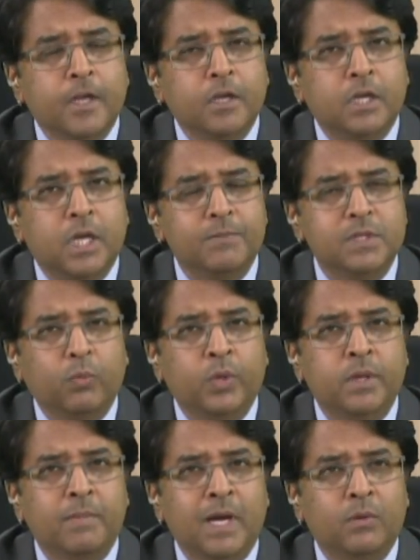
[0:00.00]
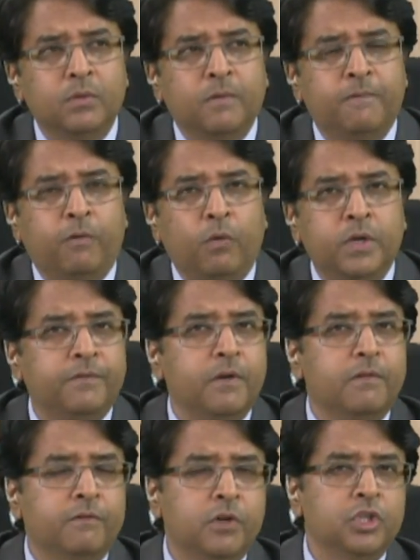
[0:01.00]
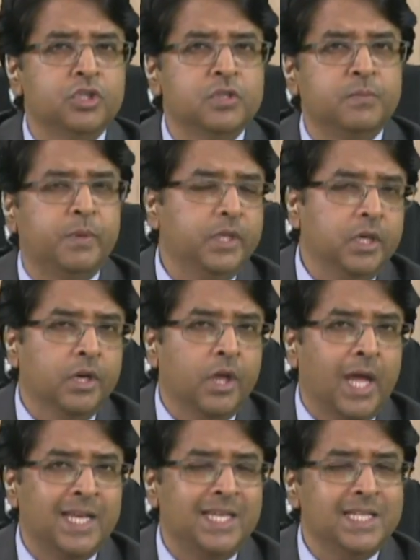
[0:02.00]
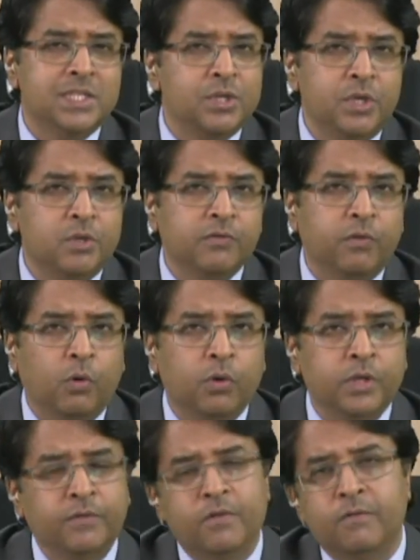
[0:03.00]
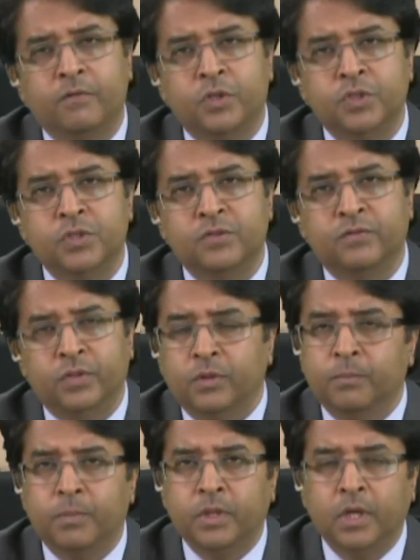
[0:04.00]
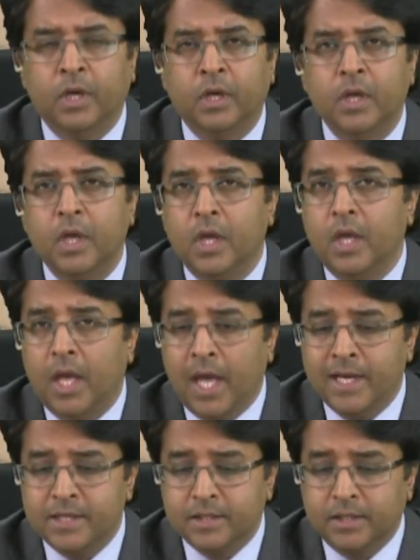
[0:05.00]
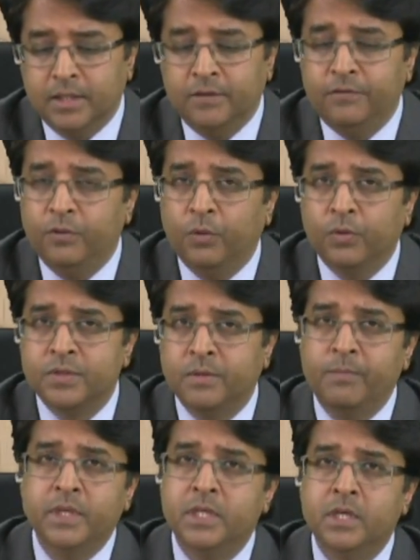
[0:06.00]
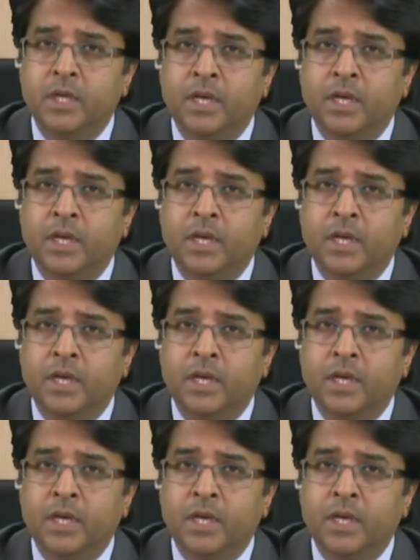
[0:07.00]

comes up with about 4 different versions per year, at least 3 to 4 different versions per year. And if you're submitting an